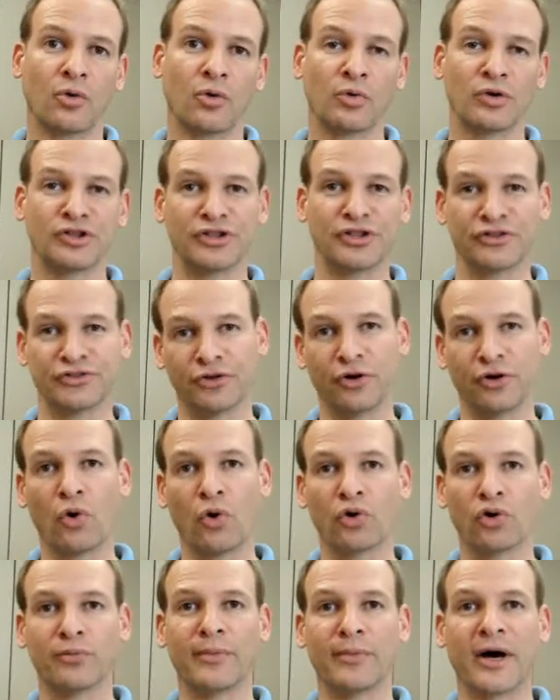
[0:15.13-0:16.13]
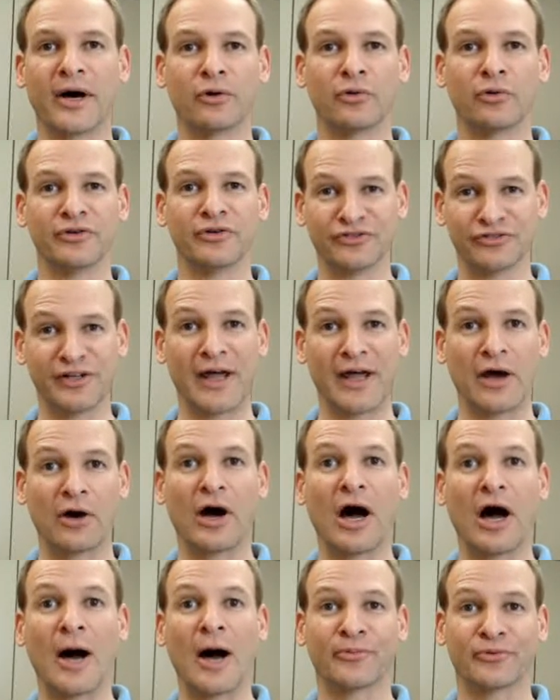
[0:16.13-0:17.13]
which is an older model and is
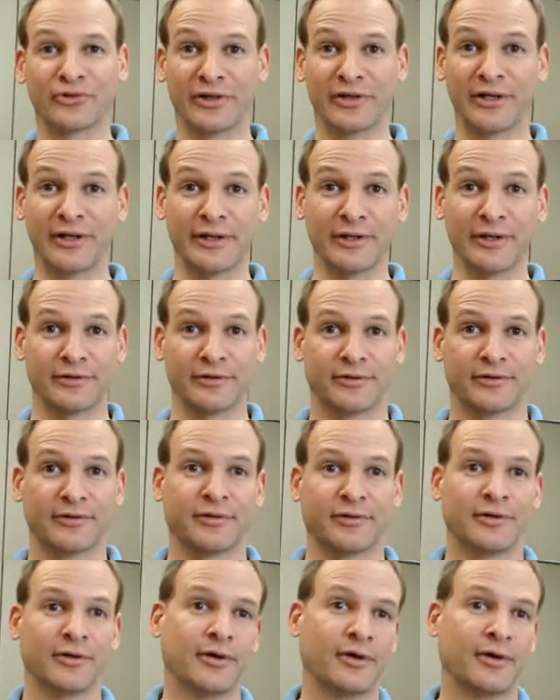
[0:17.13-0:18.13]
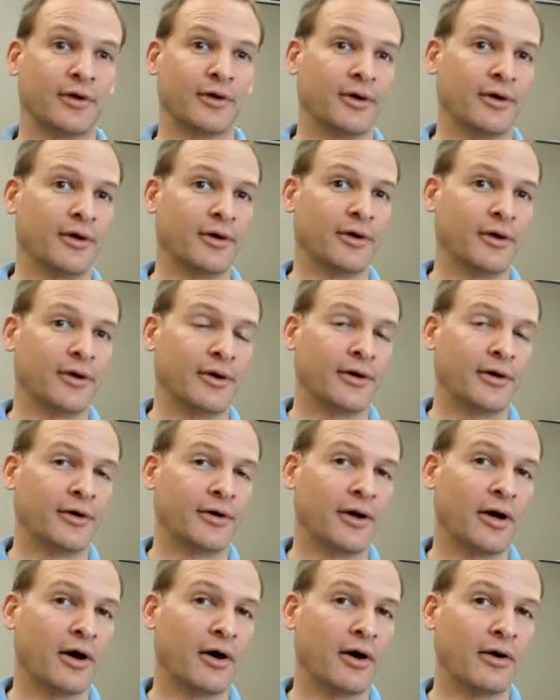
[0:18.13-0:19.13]
now obsolete.
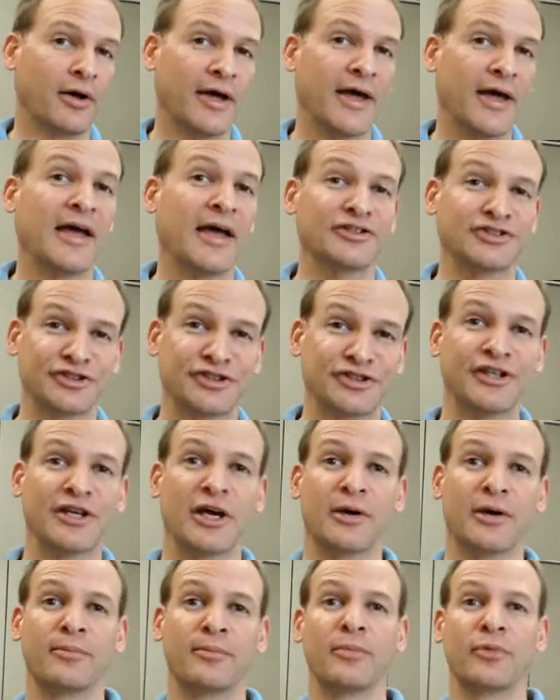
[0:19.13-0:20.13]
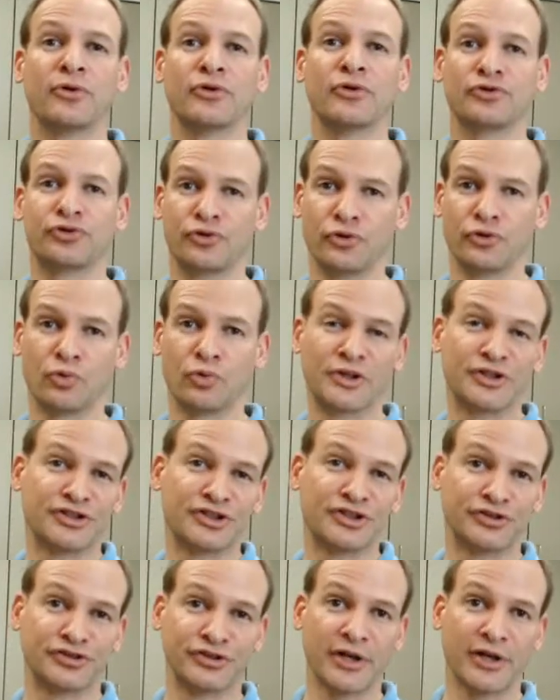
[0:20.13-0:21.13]
Now STM-2, what
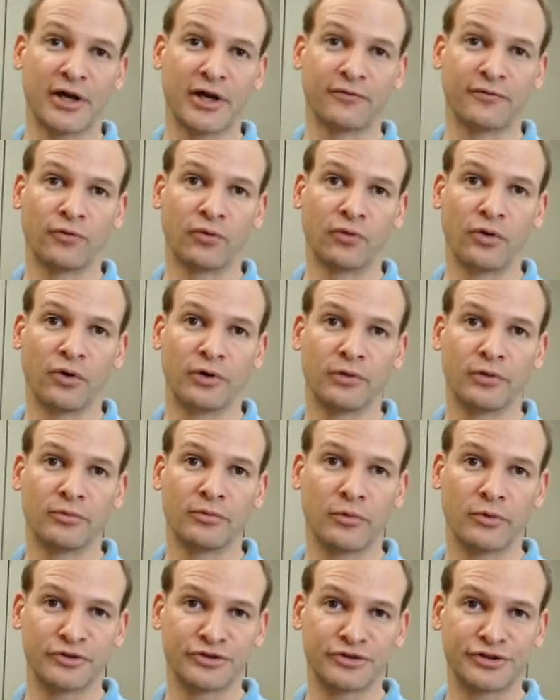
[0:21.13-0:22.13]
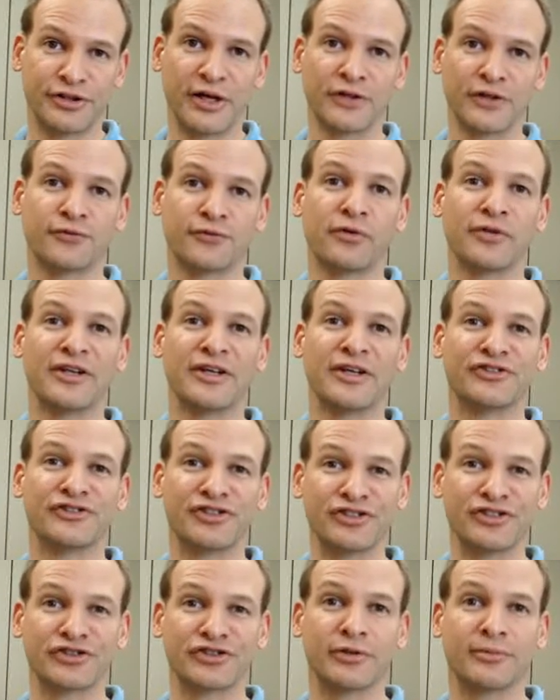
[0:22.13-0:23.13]
does it stand for? Well, it stands for the
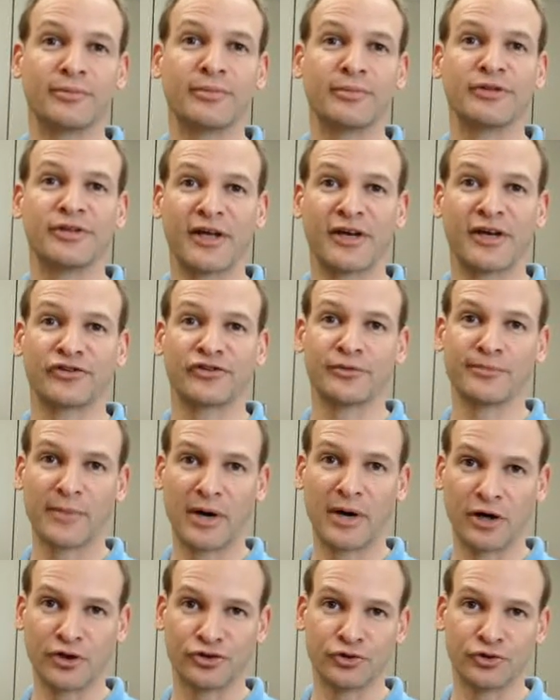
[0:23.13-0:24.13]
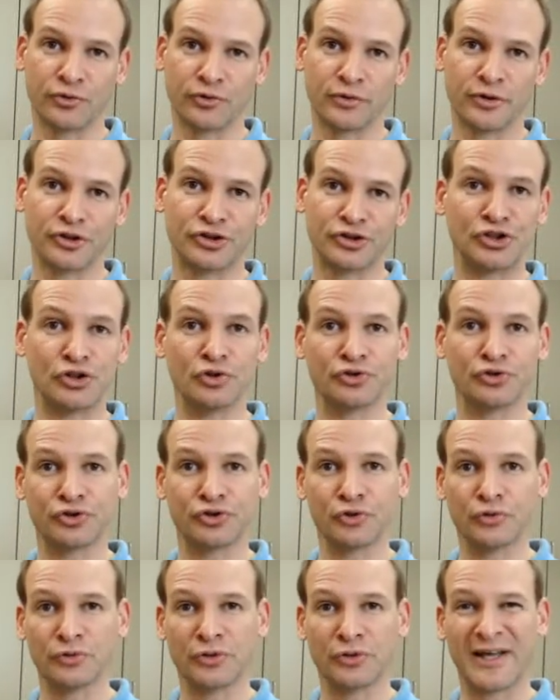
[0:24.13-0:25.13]
System Test Module. It's used
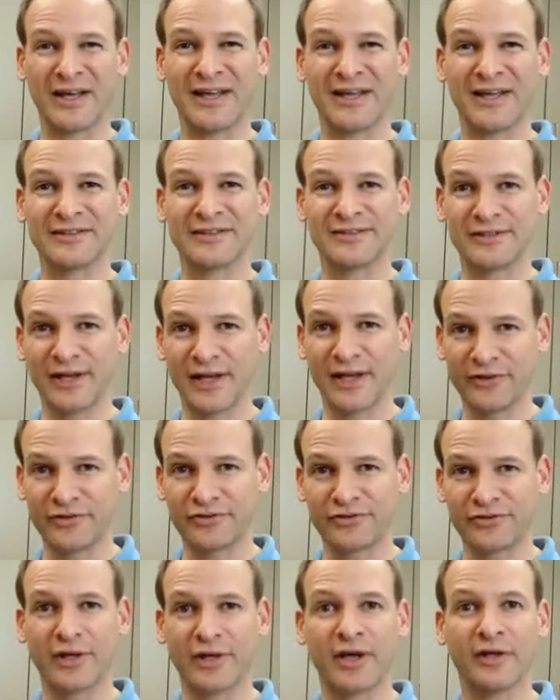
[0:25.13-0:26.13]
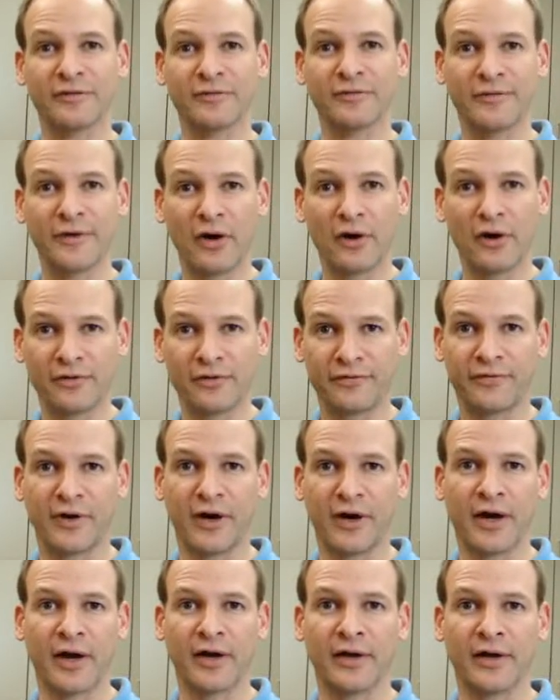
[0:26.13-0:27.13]
to test and
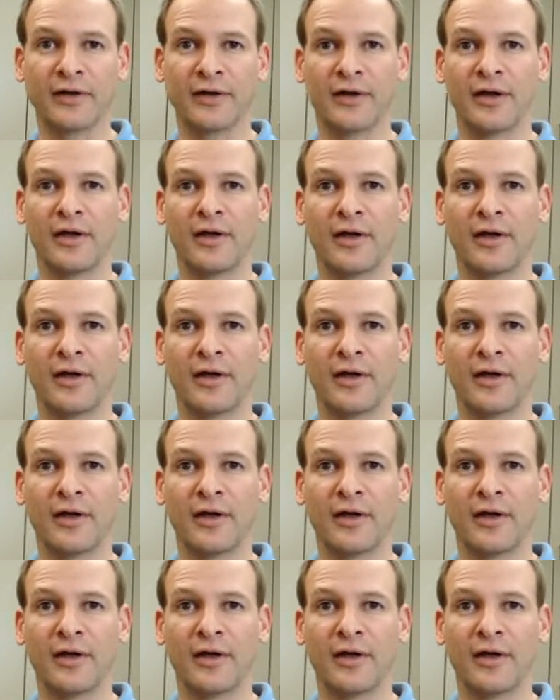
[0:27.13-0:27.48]
verify